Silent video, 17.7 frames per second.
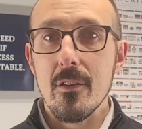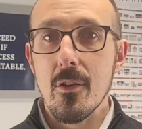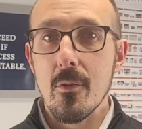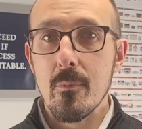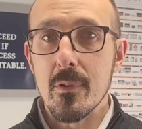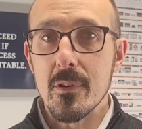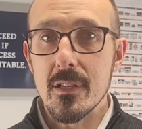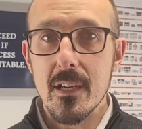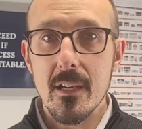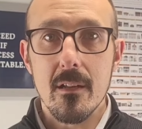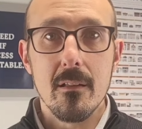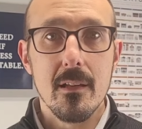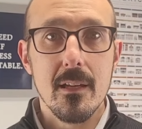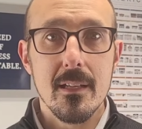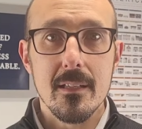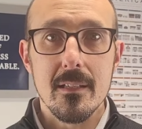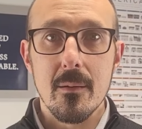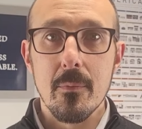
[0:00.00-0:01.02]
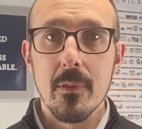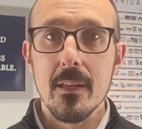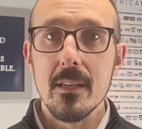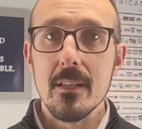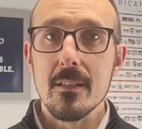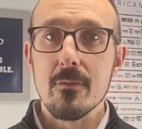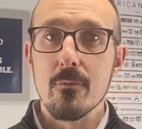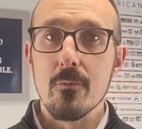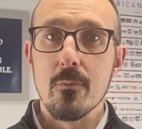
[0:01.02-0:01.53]
particularly in some of
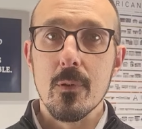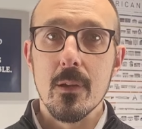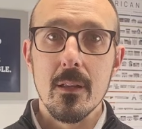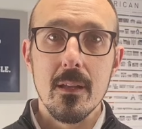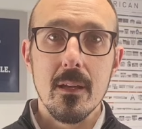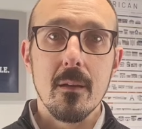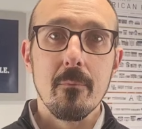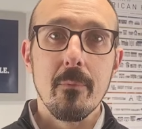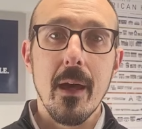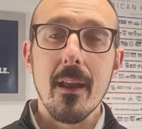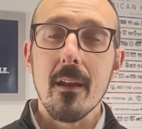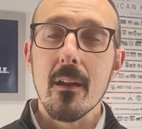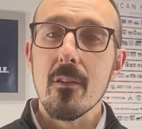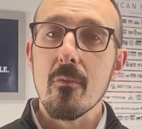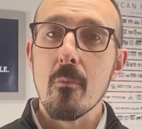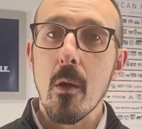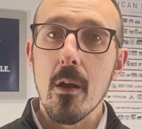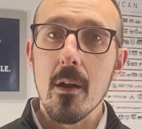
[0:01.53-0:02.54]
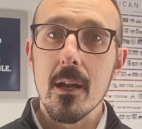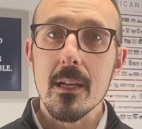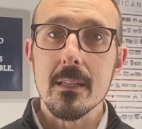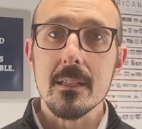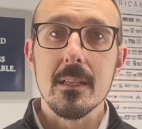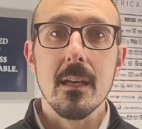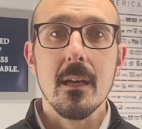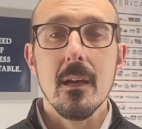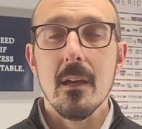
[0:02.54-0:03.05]
these really competitive
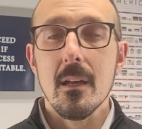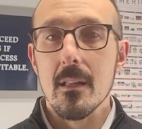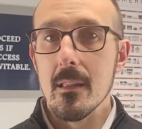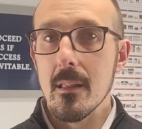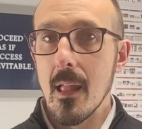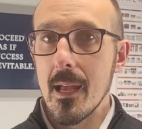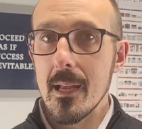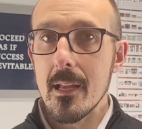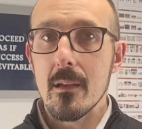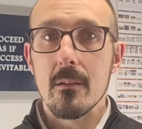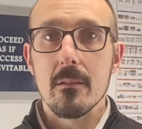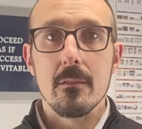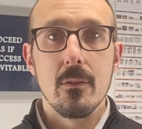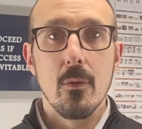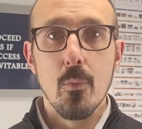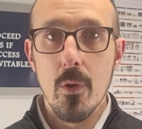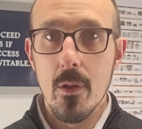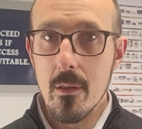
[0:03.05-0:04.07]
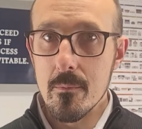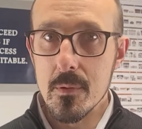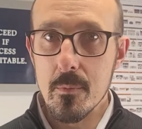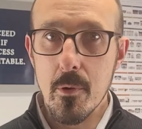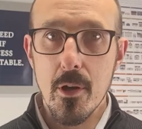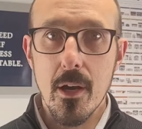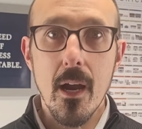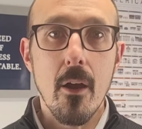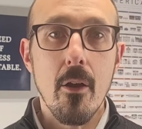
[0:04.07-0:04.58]
markets like the
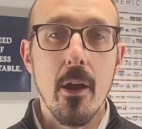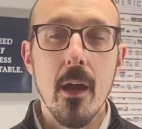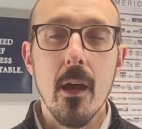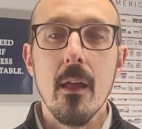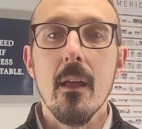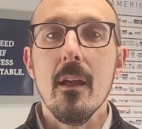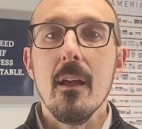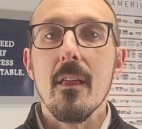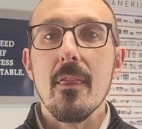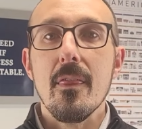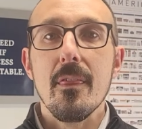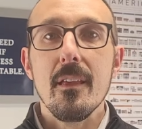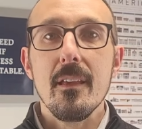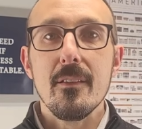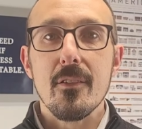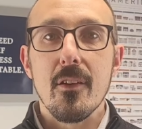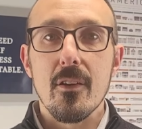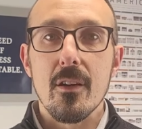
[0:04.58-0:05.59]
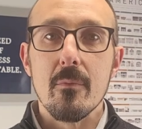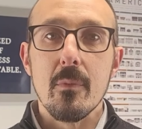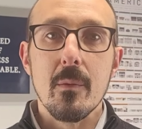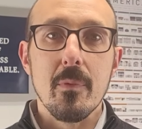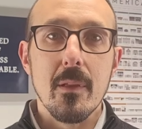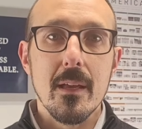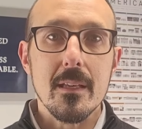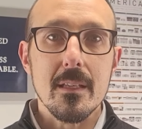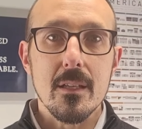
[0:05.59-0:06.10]
Williamsburg area, these are going to be
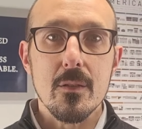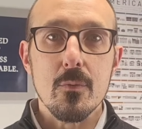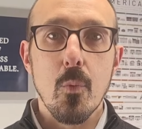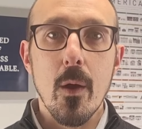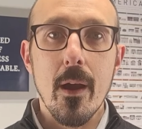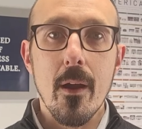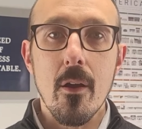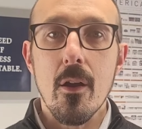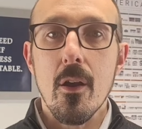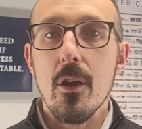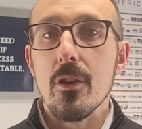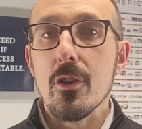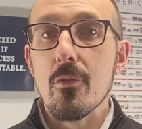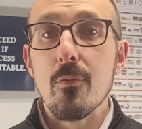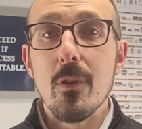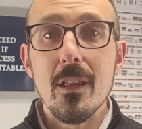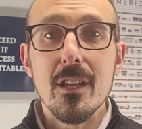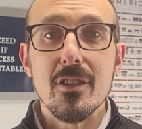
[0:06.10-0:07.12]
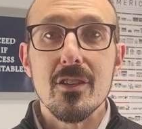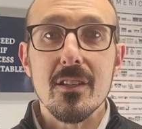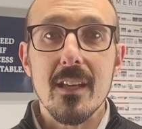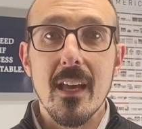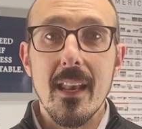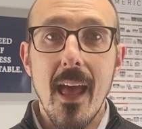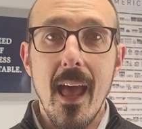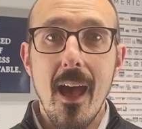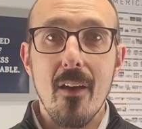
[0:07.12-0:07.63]
places where you're really just
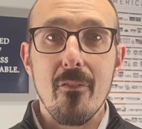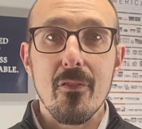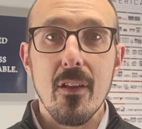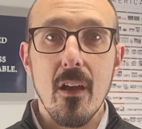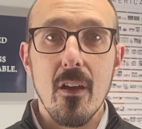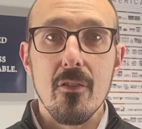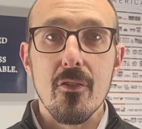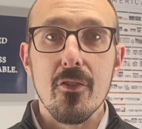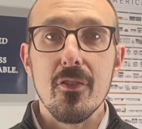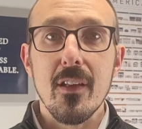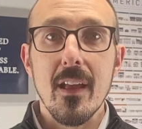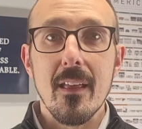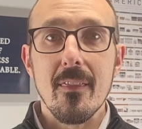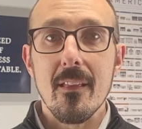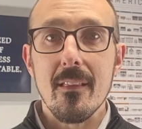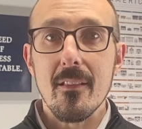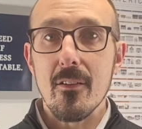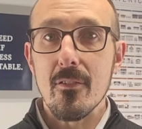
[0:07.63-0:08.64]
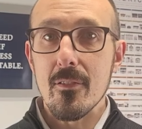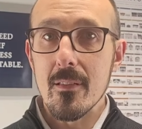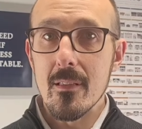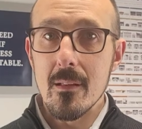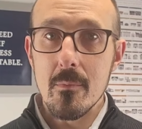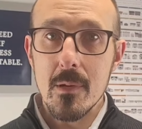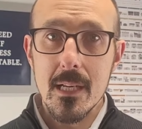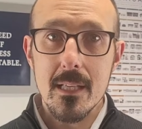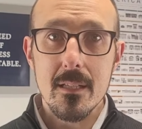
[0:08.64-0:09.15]
going to have to understand that there's
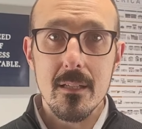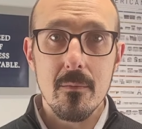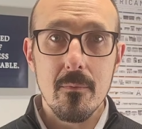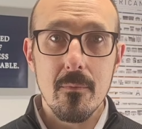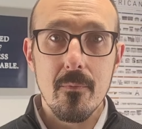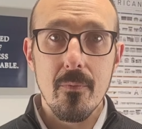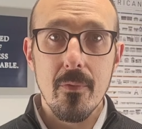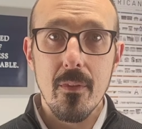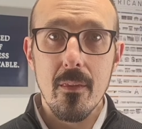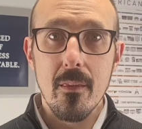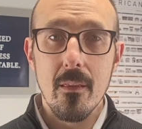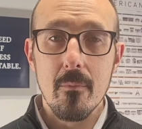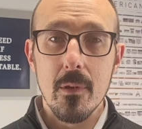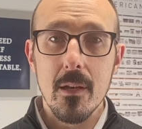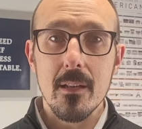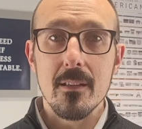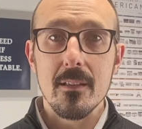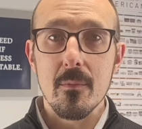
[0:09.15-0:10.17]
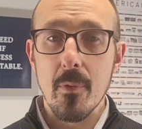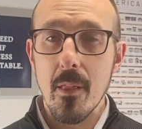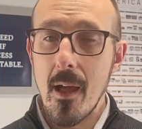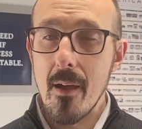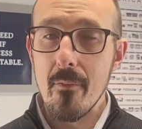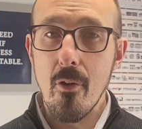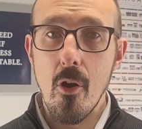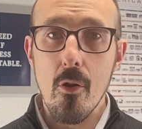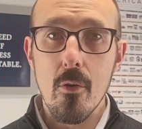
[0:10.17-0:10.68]
limited
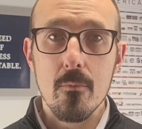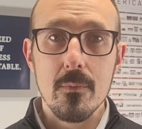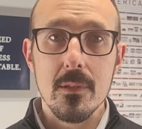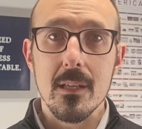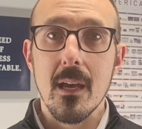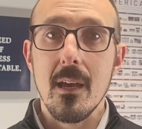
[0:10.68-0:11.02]
supply of homes